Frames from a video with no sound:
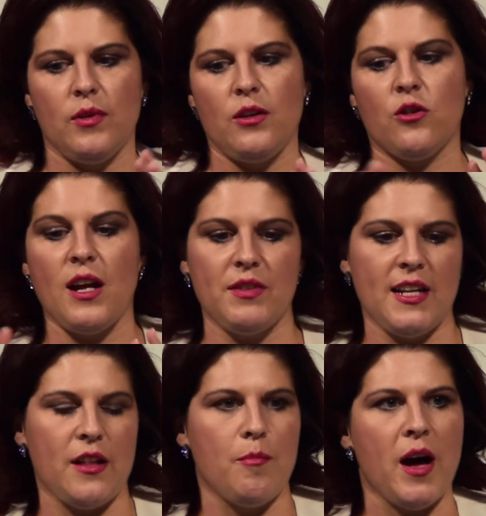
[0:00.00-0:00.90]
you're gonna have to get
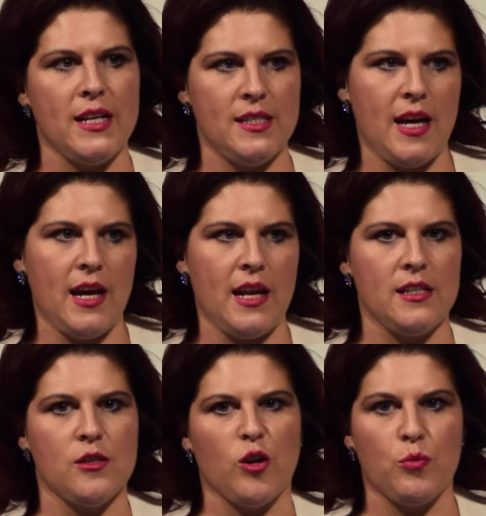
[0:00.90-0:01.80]
out of the mindset and
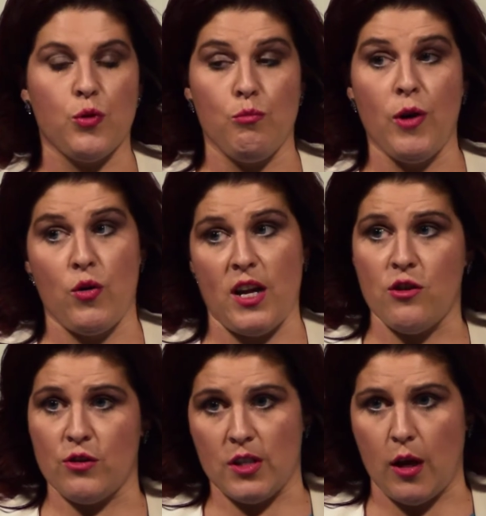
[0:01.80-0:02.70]
start promoting
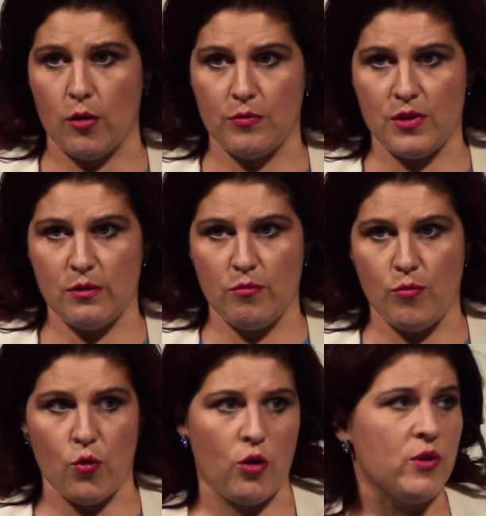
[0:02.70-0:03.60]
yourselves
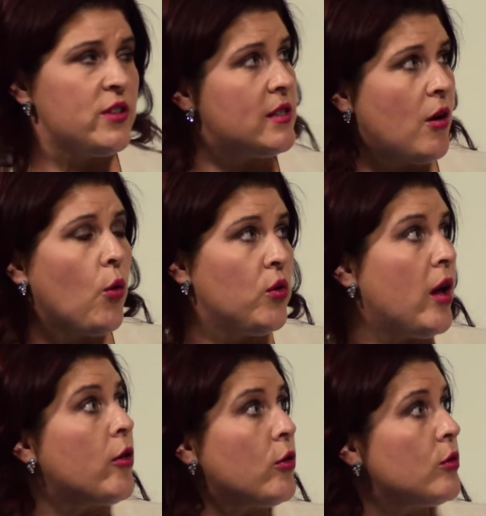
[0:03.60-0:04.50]
more, which is a whole
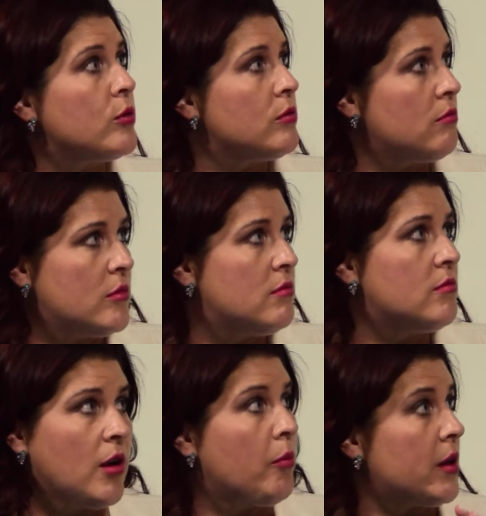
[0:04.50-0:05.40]
other
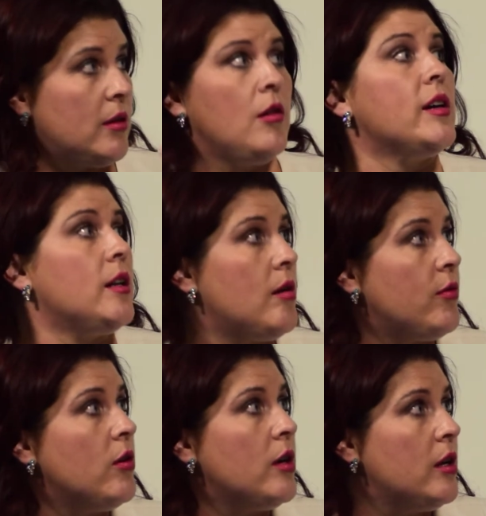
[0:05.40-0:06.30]
topic that I'll get off
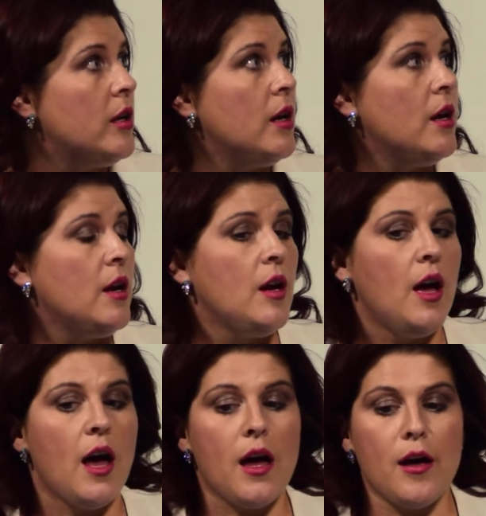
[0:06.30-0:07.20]

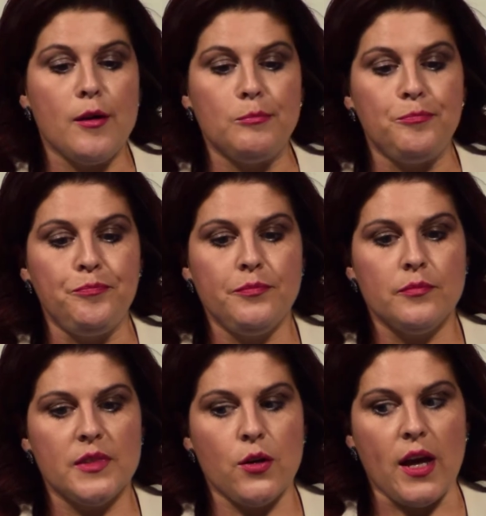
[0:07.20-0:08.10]
on.
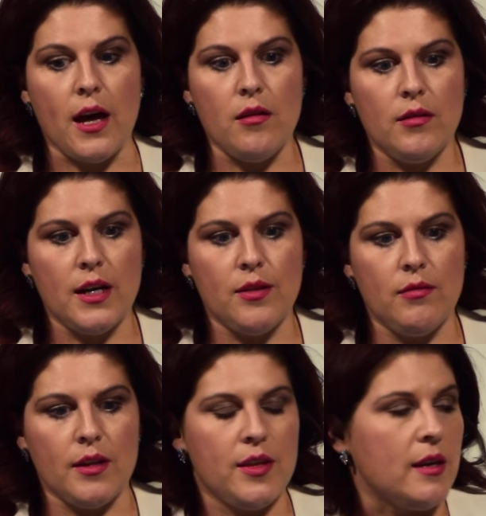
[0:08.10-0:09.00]
So yeah,
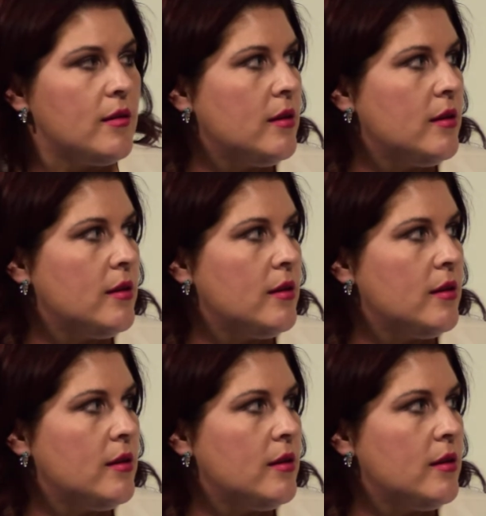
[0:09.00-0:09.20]
I think